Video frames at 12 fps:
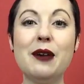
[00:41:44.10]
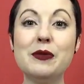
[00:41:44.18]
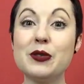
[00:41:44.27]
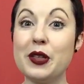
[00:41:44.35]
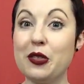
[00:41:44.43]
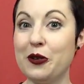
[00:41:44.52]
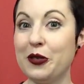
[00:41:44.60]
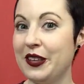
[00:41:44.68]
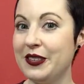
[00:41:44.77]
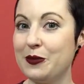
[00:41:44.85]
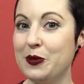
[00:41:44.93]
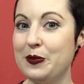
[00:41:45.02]
So I thought
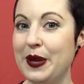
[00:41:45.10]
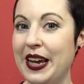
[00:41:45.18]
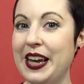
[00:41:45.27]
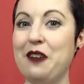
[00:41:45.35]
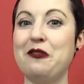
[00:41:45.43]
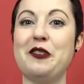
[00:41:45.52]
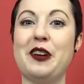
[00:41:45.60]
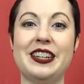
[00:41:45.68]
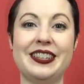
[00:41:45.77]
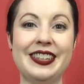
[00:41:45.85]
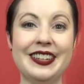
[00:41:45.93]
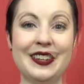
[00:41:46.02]
this would be a fun
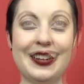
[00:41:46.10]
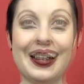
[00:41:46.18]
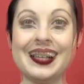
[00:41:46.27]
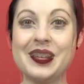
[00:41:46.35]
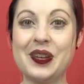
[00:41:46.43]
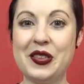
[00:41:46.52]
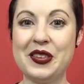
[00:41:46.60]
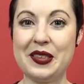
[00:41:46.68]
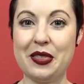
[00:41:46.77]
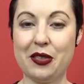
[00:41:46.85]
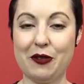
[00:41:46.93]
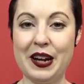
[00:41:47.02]
knit along. So there's a
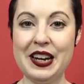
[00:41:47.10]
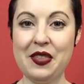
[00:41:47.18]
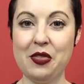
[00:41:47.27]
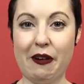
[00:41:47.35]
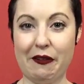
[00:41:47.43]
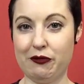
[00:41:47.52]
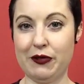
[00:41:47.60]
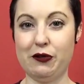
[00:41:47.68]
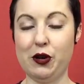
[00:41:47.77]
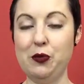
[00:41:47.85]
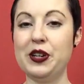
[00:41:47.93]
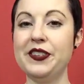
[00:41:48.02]
thread in the Ravelry
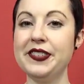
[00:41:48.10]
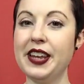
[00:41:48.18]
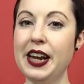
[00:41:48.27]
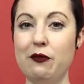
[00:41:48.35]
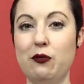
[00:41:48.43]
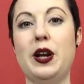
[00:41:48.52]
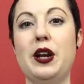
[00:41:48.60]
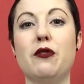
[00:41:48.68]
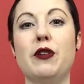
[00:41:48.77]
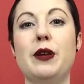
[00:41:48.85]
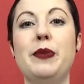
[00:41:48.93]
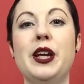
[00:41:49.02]
group. We're just going to have one
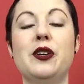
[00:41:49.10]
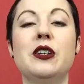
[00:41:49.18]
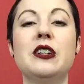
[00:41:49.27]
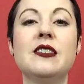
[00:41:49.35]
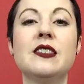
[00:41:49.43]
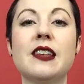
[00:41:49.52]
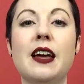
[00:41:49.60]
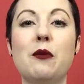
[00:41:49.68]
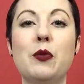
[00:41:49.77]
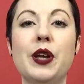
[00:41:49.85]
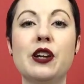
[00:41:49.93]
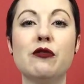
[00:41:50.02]
thread because
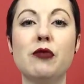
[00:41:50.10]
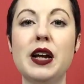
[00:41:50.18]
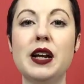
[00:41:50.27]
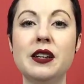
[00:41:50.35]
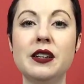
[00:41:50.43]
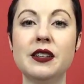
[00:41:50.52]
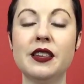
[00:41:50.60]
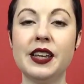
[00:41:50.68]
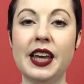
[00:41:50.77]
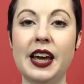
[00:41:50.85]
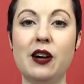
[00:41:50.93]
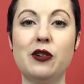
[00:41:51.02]
we're going to run the
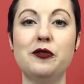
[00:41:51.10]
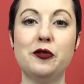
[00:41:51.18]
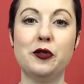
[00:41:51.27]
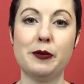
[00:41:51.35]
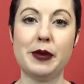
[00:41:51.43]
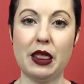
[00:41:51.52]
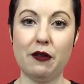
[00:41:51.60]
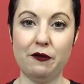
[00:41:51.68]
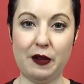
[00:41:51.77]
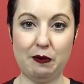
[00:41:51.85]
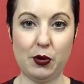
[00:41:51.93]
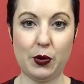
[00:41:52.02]
cowl for the month of
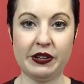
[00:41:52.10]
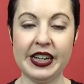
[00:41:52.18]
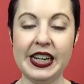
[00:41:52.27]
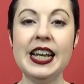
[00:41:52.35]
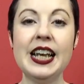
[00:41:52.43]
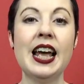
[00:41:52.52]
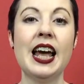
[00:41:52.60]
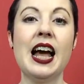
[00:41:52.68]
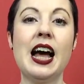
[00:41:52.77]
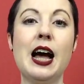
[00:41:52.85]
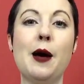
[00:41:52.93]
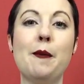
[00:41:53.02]
February,
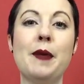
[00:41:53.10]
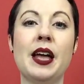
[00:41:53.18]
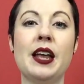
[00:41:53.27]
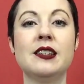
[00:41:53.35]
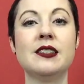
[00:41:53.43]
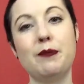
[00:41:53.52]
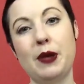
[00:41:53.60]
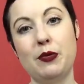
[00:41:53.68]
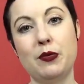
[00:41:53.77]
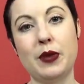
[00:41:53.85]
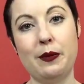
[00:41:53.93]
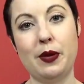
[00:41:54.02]
and some
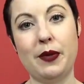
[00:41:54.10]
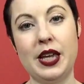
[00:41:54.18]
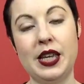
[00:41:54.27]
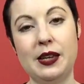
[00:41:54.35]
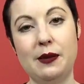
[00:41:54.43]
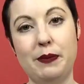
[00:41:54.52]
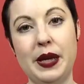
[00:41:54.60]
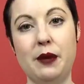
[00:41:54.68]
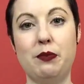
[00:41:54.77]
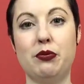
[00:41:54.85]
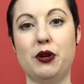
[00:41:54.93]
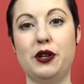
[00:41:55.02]
people might be making bigger
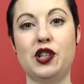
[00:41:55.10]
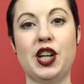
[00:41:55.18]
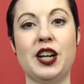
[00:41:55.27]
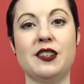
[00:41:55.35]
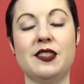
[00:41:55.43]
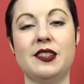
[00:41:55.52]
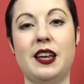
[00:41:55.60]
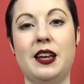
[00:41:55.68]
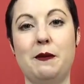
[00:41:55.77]
projects